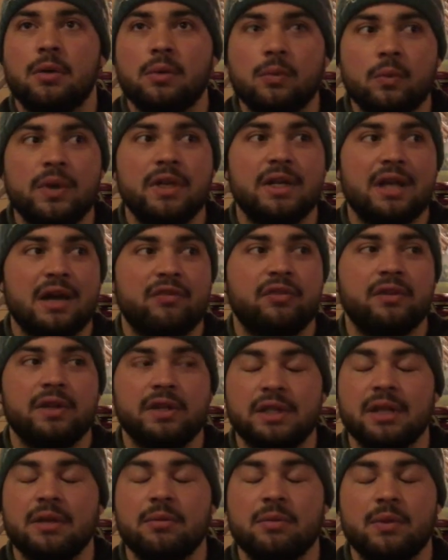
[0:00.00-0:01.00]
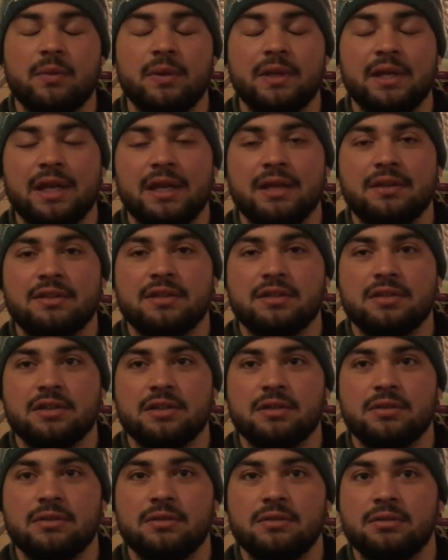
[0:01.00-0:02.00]
We definitely did what we needed to
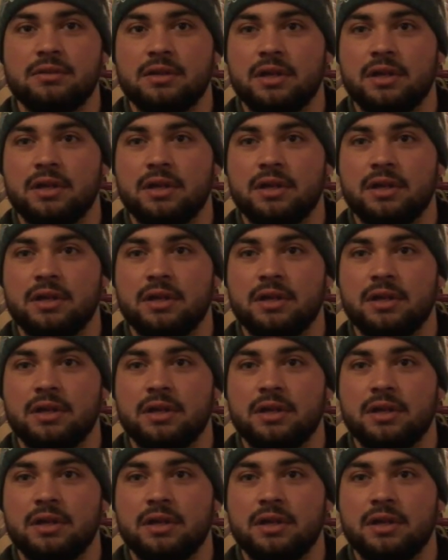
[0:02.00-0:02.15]
do.